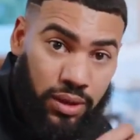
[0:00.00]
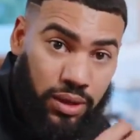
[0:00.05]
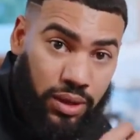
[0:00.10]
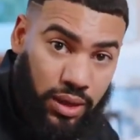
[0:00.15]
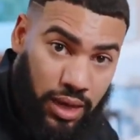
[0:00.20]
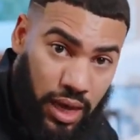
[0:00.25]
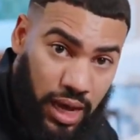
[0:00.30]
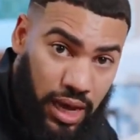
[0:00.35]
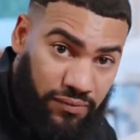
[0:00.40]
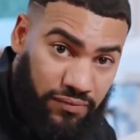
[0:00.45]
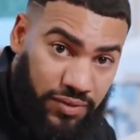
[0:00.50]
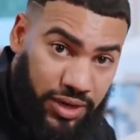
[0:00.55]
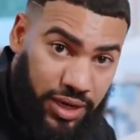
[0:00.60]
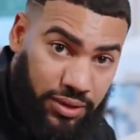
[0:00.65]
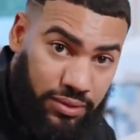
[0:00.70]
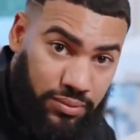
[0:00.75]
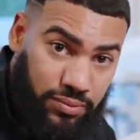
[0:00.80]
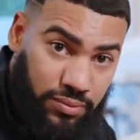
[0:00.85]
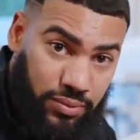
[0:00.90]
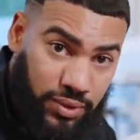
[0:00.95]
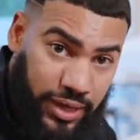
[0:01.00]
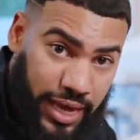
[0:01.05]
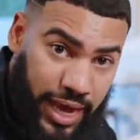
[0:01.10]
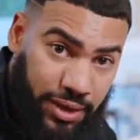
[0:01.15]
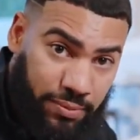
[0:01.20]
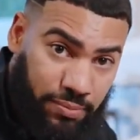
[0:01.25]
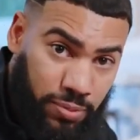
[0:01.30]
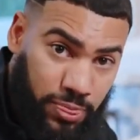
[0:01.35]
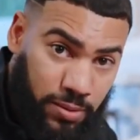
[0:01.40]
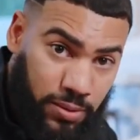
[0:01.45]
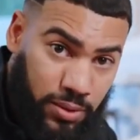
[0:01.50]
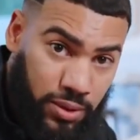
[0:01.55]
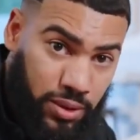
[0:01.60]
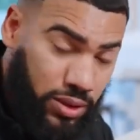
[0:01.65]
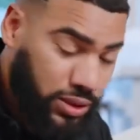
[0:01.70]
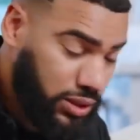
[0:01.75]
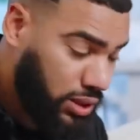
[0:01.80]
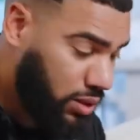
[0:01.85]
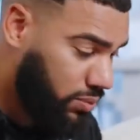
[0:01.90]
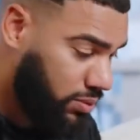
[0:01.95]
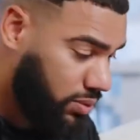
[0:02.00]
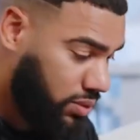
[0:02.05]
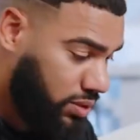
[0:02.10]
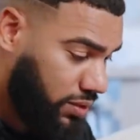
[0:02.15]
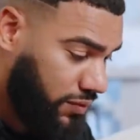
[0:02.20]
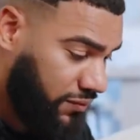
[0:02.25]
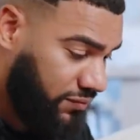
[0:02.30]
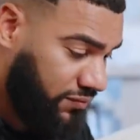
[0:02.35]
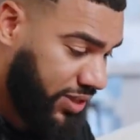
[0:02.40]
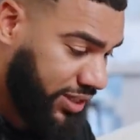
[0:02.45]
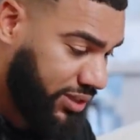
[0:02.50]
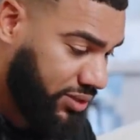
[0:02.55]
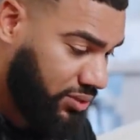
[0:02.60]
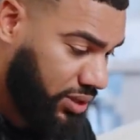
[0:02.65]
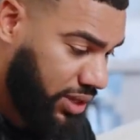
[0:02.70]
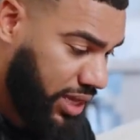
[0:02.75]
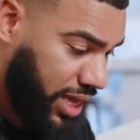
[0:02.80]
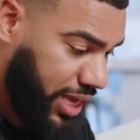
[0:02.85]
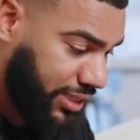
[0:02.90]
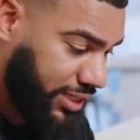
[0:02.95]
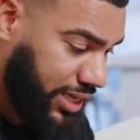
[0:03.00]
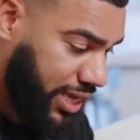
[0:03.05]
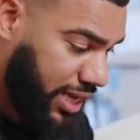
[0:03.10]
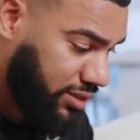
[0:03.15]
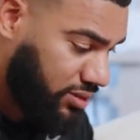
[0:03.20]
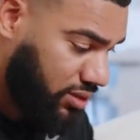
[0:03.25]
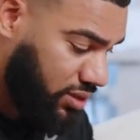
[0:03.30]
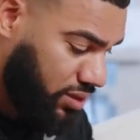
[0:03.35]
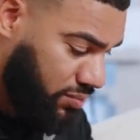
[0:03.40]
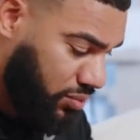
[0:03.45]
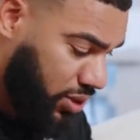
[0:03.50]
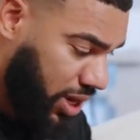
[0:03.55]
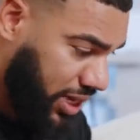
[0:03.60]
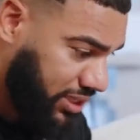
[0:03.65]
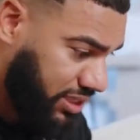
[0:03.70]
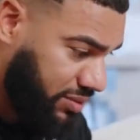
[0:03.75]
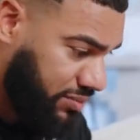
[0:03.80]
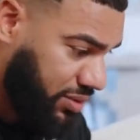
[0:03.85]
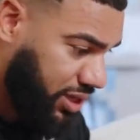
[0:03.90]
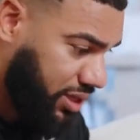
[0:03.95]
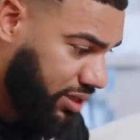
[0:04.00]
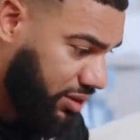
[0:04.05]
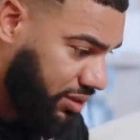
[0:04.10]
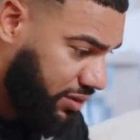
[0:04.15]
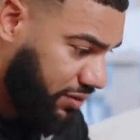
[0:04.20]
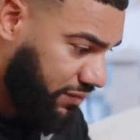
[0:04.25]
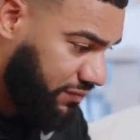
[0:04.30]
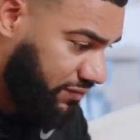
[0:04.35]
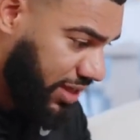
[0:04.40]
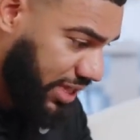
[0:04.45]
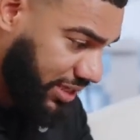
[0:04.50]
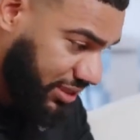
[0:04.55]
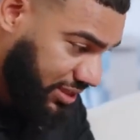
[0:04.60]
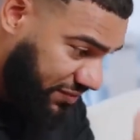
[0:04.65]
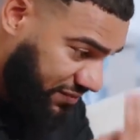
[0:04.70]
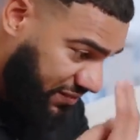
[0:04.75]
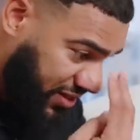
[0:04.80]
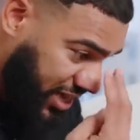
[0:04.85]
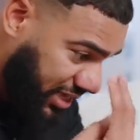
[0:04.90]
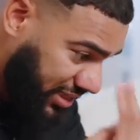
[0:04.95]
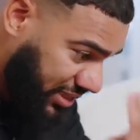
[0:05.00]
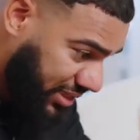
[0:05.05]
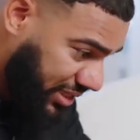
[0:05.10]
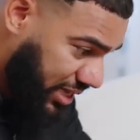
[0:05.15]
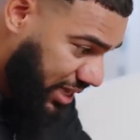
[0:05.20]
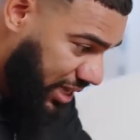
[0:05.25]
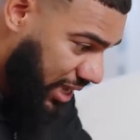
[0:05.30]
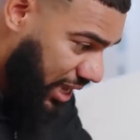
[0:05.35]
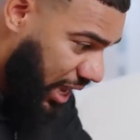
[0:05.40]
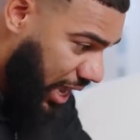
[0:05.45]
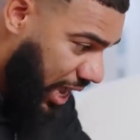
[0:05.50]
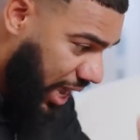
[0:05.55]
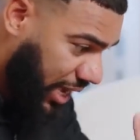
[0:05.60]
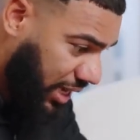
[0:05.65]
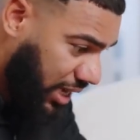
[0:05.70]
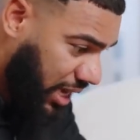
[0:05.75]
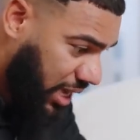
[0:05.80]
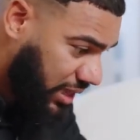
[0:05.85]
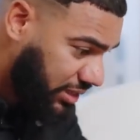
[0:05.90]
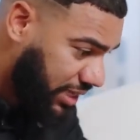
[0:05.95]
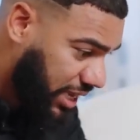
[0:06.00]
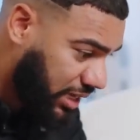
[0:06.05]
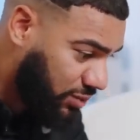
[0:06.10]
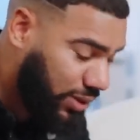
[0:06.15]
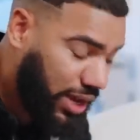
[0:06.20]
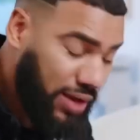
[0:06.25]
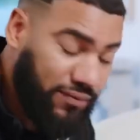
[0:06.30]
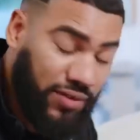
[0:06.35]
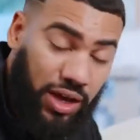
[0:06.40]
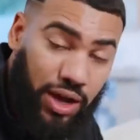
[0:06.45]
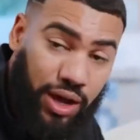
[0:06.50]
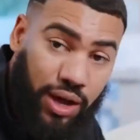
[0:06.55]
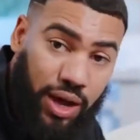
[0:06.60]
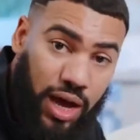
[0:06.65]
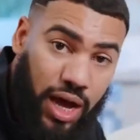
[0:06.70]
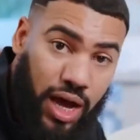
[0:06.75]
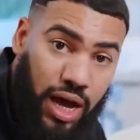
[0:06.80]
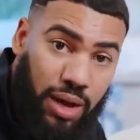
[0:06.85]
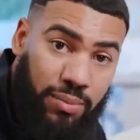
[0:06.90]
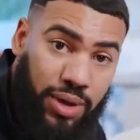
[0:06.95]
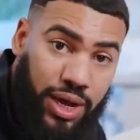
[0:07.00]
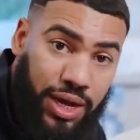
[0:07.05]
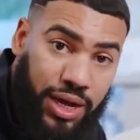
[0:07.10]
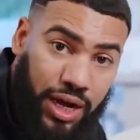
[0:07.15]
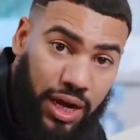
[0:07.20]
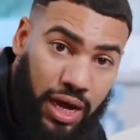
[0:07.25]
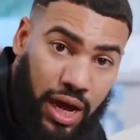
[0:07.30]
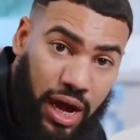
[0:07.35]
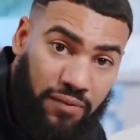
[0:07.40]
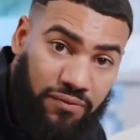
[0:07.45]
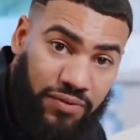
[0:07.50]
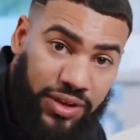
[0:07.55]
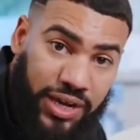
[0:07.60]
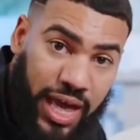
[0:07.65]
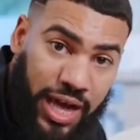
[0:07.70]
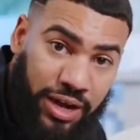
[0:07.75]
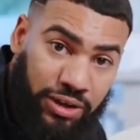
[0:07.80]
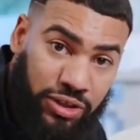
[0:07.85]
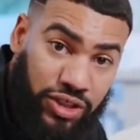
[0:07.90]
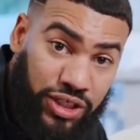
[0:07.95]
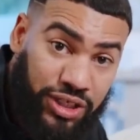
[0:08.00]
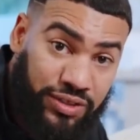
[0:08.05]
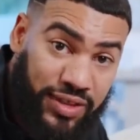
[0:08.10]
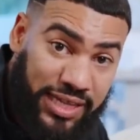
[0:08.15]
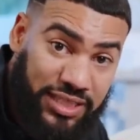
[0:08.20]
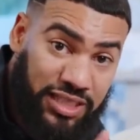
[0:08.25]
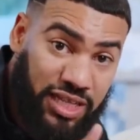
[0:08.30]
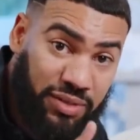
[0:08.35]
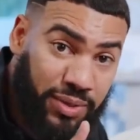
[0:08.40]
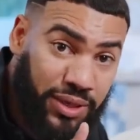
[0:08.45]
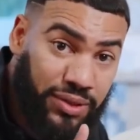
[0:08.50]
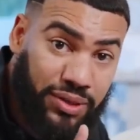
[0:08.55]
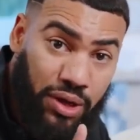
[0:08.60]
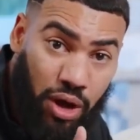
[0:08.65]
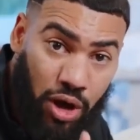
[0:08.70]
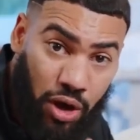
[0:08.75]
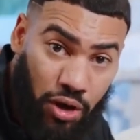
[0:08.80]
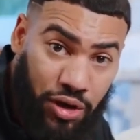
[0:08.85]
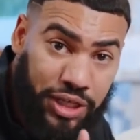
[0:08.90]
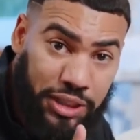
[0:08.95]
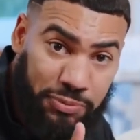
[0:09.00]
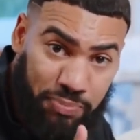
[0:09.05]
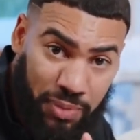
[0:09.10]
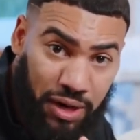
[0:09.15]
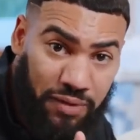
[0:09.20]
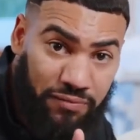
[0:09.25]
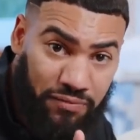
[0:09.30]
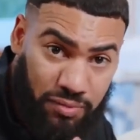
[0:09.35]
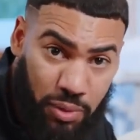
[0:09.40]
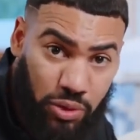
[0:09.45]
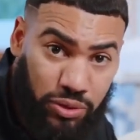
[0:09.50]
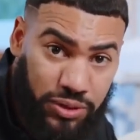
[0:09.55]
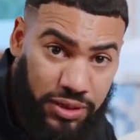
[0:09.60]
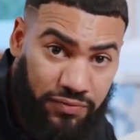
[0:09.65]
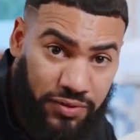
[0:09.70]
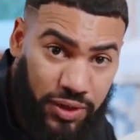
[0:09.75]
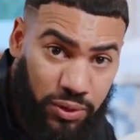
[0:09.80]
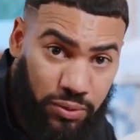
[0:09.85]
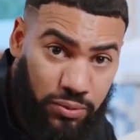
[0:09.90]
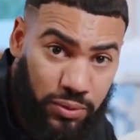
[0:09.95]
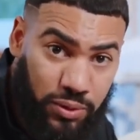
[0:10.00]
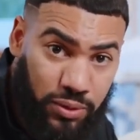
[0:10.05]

confident, okay? So physical contact, proximity, face-to-face, eye contact. We have a calm and a confident energy. That's going to be the hardest part for most of you